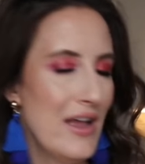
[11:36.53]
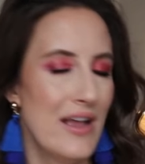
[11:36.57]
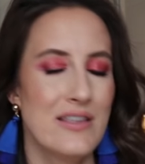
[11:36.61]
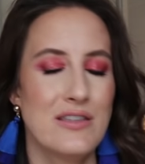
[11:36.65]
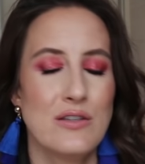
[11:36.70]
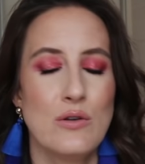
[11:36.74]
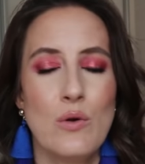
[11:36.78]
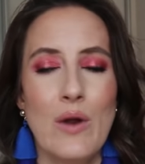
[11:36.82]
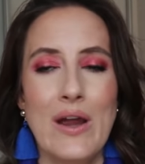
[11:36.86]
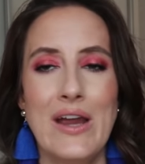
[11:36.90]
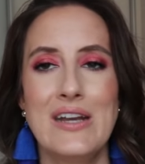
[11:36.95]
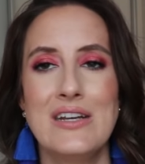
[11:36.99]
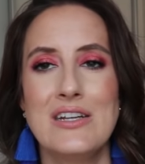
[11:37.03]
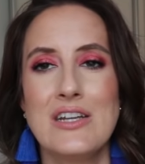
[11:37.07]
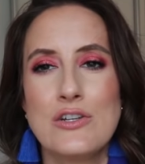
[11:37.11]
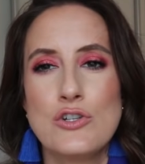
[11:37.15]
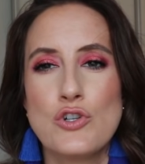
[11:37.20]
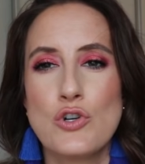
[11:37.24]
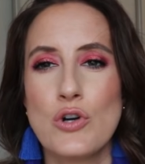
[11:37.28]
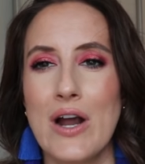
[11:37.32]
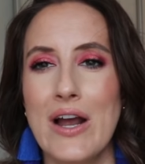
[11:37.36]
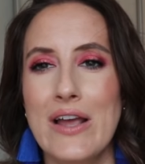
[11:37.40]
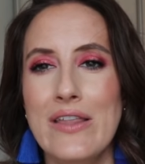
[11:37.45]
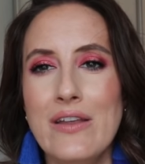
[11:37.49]
It's great to
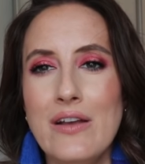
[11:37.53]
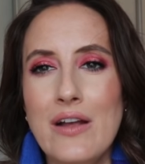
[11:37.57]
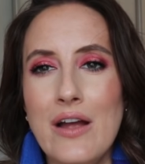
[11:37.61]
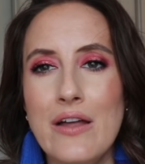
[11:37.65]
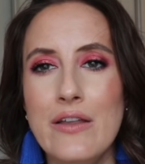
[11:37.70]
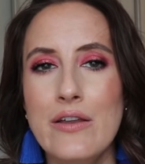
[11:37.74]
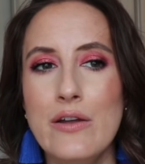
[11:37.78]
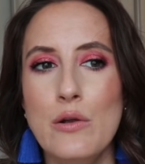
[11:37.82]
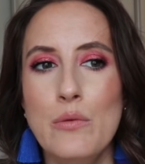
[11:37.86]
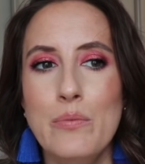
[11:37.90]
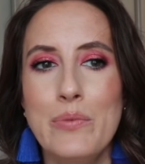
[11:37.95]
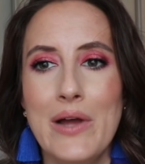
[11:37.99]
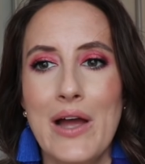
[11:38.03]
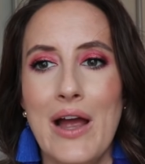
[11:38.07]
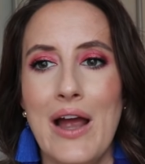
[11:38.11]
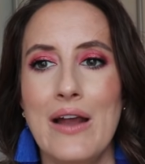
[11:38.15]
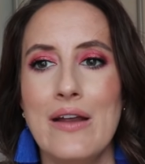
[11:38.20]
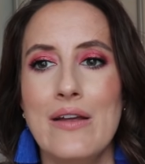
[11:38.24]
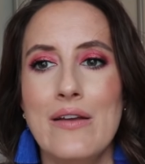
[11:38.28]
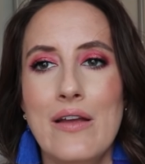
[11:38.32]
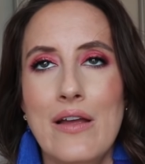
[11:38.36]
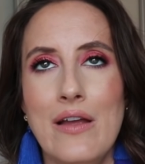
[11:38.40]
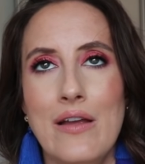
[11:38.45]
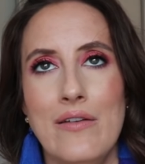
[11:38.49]
try the color, but
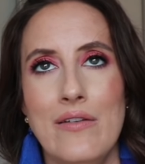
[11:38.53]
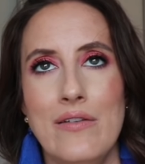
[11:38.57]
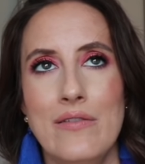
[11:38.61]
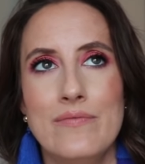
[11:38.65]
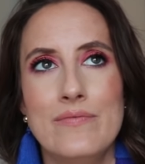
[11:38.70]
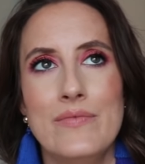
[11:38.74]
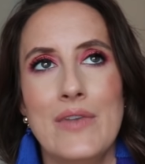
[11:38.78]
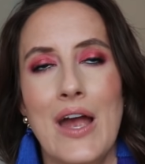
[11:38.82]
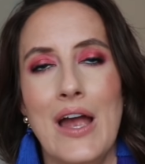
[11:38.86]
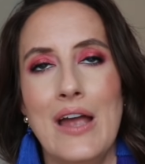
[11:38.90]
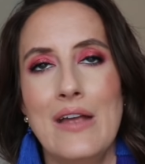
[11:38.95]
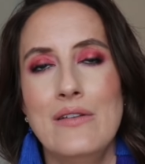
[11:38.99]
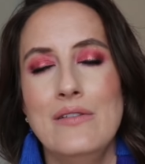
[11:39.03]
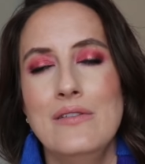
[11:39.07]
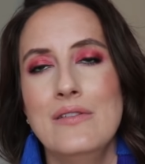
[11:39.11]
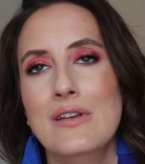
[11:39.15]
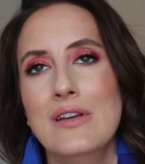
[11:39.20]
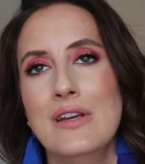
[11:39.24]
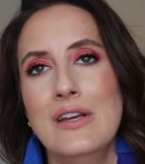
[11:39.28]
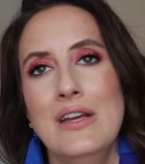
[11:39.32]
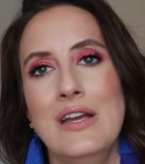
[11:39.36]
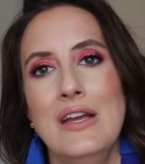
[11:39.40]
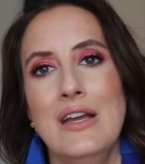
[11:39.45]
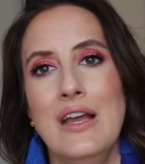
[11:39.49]
I, I,
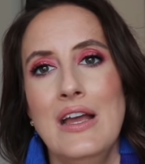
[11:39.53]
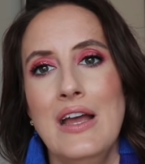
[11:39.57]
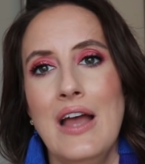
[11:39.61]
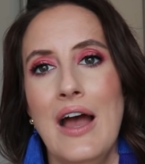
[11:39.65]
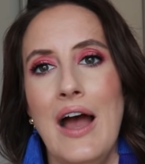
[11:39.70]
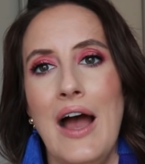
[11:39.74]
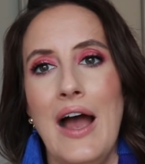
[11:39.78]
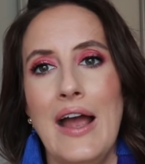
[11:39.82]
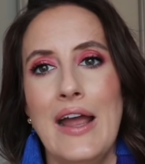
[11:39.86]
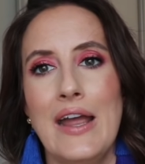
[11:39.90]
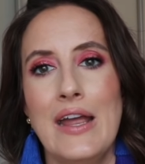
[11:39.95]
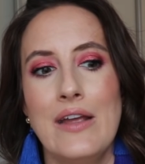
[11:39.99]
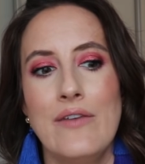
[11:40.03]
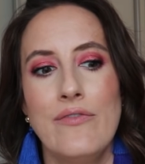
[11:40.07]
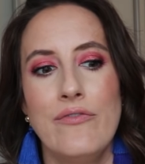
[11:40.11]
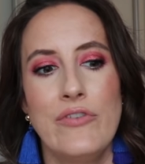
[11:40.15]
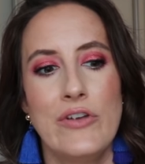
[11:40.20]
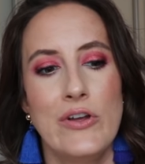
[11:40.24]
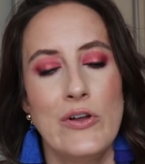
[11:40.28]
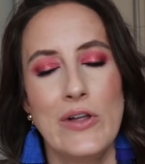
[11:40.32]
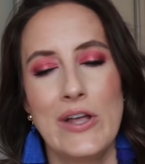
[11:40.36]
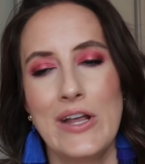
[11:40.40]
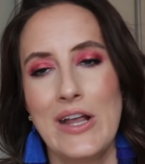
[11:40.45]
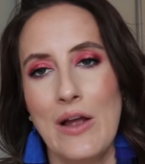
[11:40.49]
I
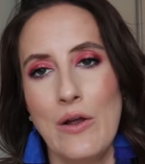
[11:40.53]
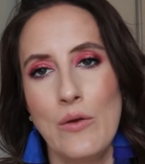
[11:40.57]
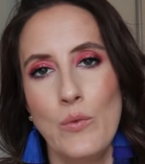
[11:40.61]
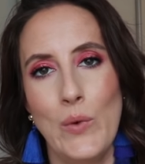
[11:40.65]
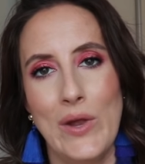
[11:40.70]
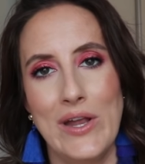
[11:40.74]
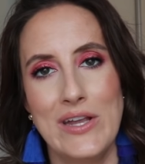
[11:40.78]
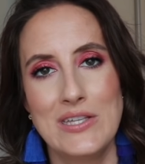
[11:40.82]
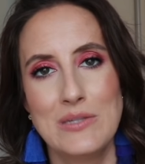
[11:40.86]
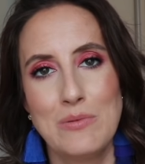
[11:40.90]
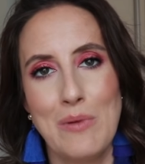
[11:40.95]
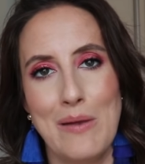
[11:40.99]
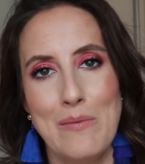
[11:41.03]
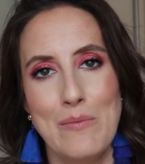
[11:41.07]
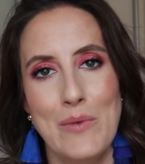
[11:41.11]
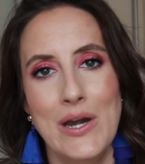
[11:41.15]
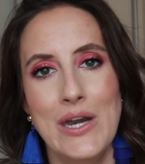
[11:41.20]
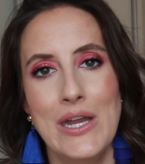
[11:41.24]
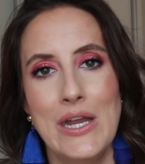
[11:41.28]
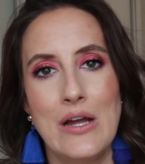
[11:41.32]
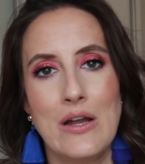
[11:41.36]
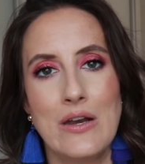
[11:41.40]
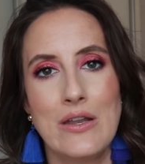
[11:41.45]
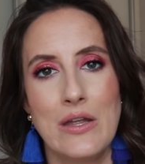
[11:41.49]
feel like I waste my
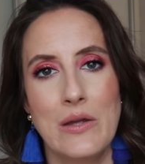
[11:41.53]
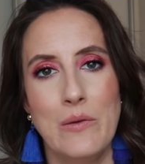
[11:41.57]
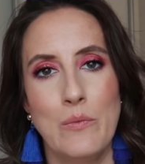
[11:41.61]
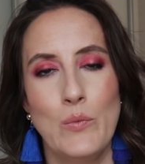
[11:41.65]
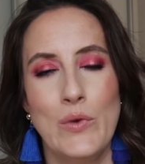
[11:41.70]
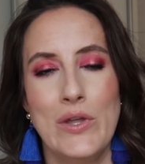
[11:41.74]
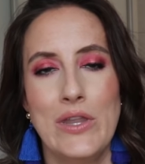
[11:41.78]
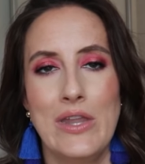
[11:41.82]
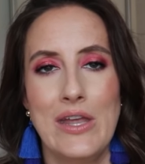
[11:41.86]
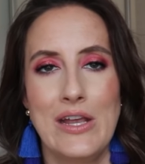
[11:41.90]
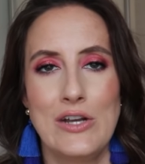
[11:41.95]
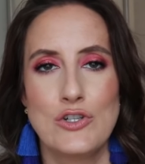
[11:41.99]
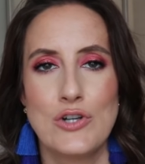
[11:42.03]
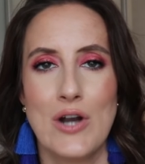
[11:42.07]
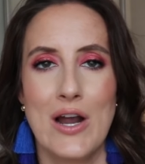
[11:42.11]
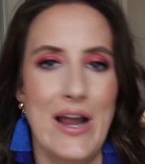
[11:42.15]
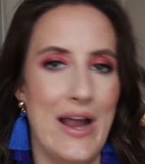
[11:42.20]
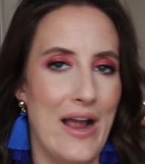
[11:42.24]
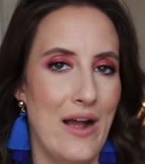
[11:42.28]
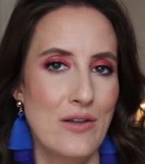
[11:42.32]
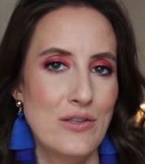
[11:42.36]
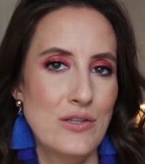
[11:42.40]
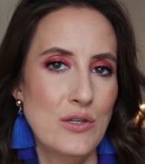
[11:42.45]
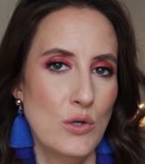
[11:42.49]
money on them when they
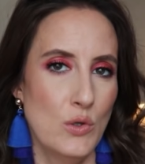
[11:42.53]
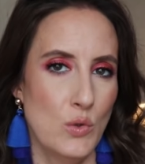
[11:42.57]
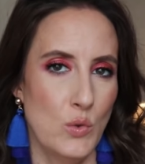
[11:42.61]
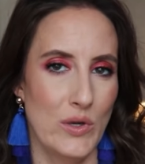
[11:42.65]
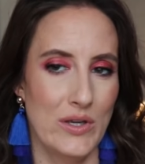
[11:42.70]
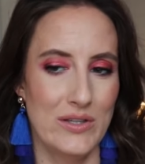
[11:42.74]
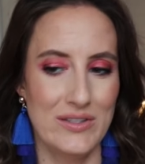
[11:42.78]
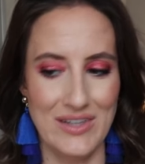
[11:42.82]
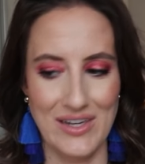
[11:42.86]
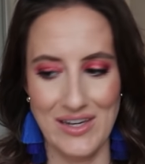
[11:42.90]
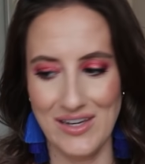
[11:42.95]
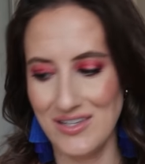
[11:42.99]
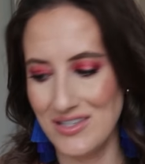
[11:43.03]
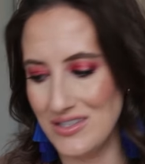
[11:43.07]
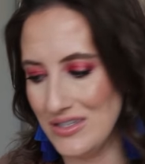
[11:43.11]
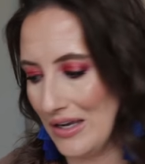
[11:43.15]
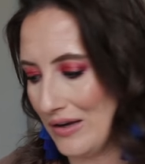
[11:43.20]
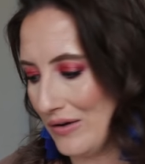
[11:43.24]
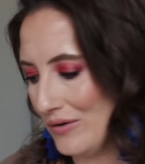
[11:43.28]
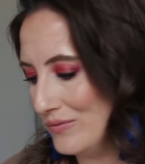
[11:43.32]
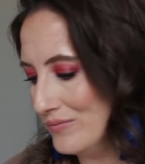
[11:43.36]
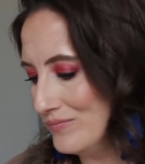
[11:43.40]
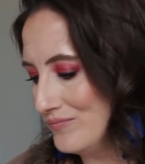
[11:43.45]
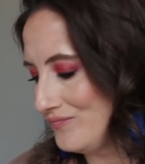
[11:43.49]
dry out so quickly.
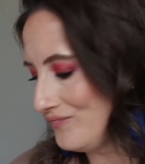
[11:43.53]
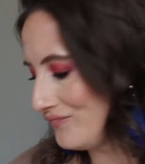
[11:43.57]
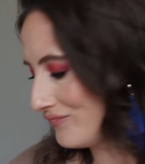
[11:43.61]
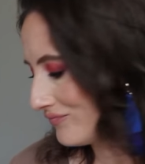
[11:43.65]
So